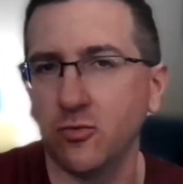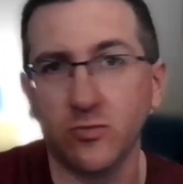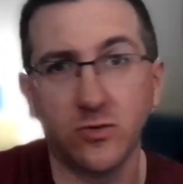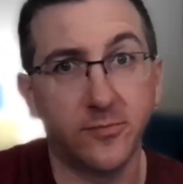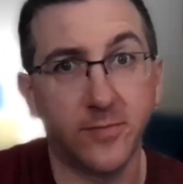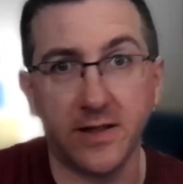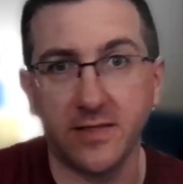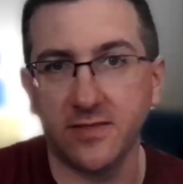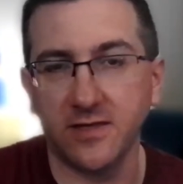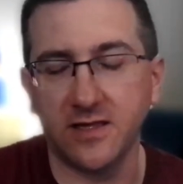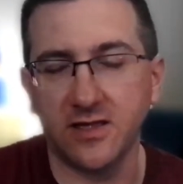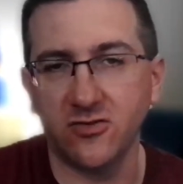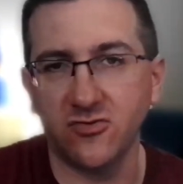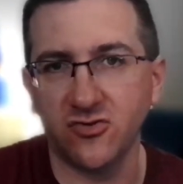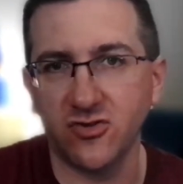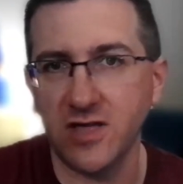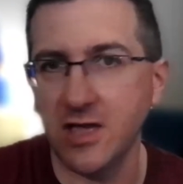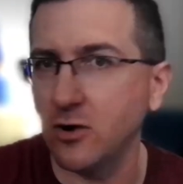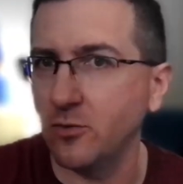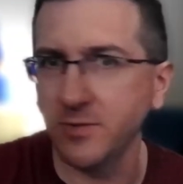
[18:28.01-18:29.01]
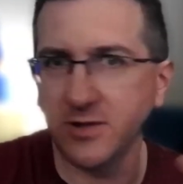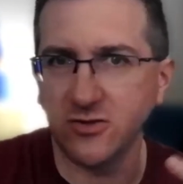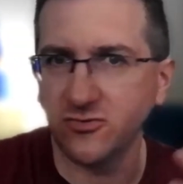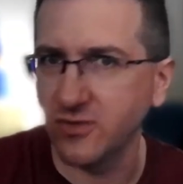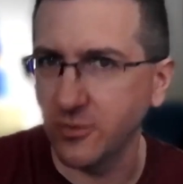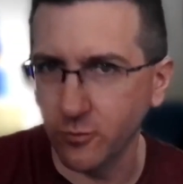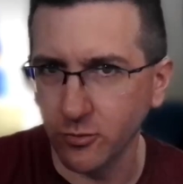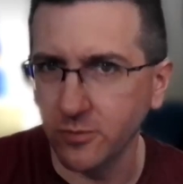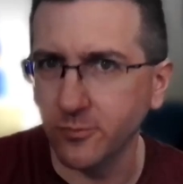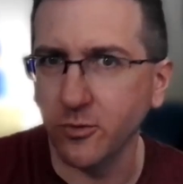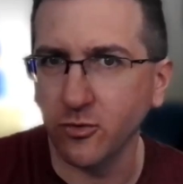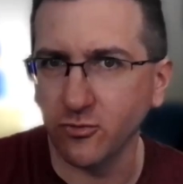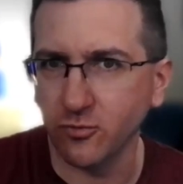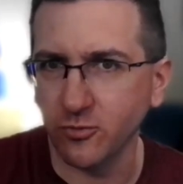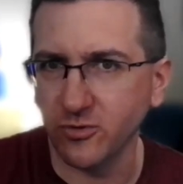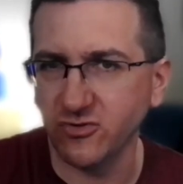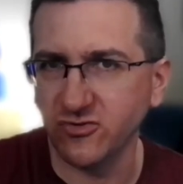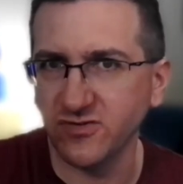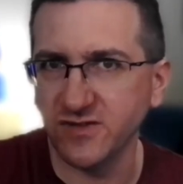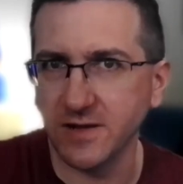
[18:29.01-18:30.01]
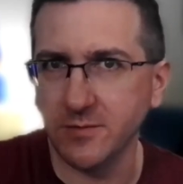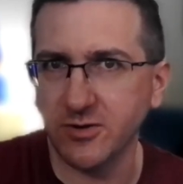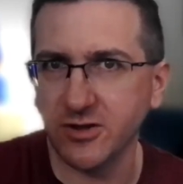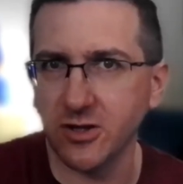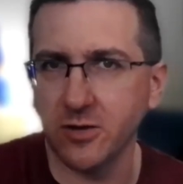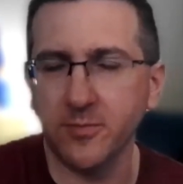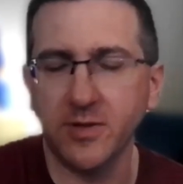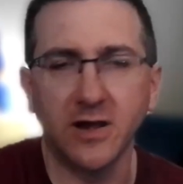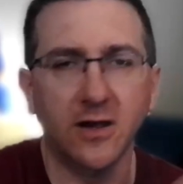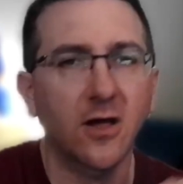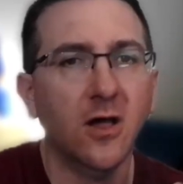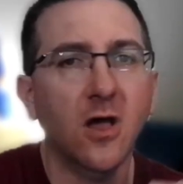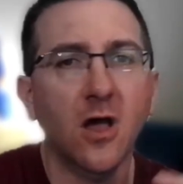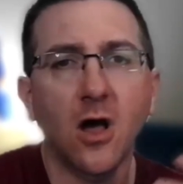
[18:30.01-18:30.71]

Where am I thinking Seattle? Because they were the most recent team to come in.